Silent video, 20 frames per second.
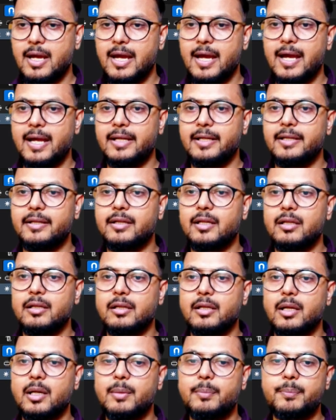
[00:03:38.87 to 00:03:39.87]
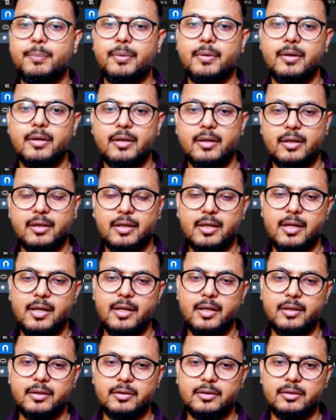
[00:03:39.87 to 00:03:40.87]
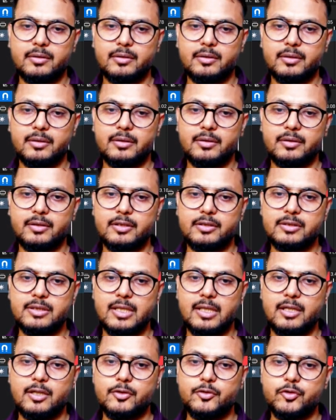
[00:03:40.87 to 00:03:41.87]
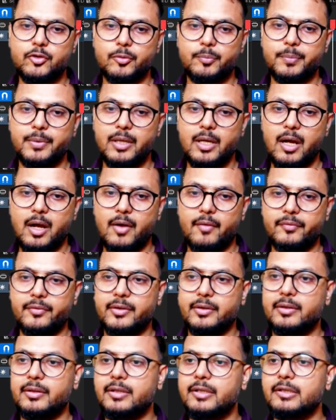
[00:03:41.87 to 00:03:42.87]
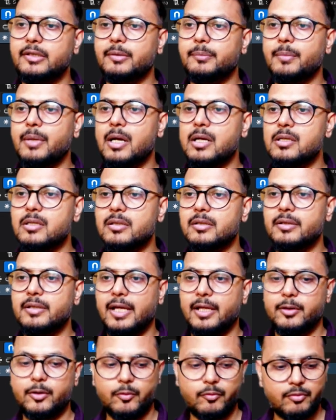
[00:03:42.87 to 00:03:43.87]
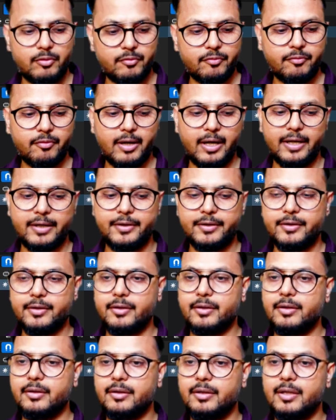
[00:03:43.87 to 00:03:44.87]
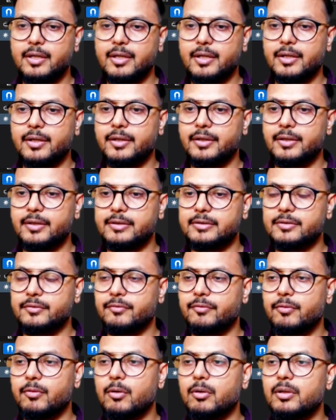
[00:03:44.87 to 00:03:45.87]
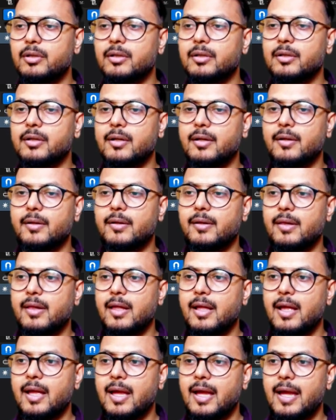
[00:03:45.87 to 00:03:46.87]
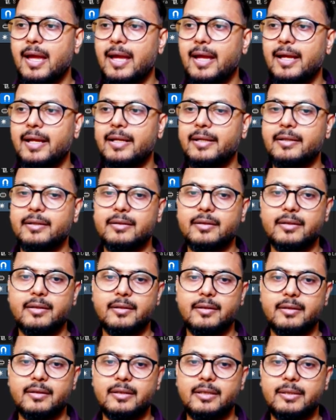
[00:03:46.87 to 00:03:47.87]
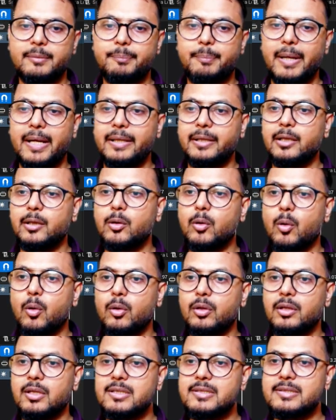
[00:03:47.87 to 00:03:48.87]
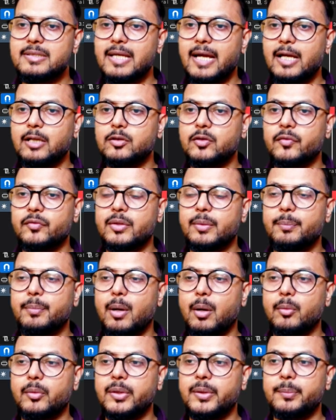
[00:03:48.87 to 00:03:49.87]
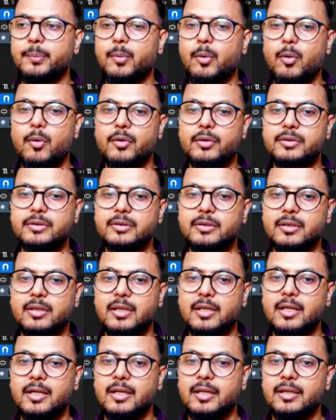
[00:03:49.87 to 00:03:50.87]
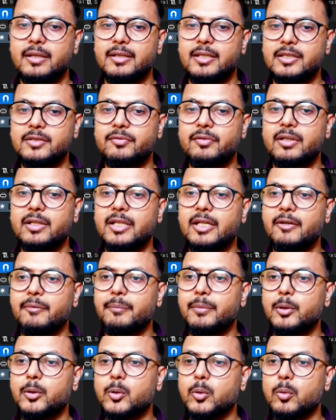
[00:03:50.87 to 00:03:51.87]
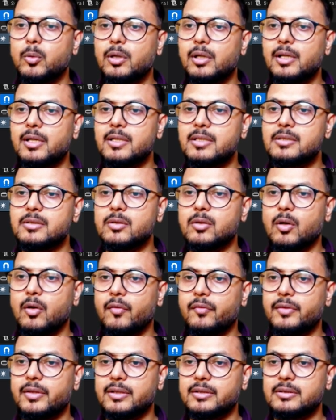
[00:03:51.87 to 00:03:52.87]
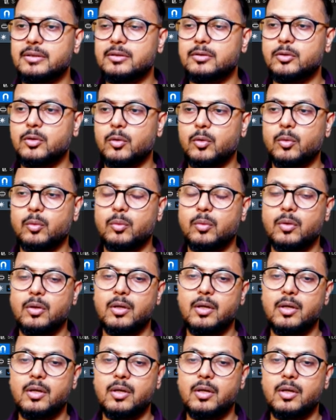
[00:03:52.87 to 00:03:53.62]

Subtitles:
And in the Lerp, this color should be after the region mask. Then you will find here region float. And depending on the size of the bounding box, this will give me two colors of this. So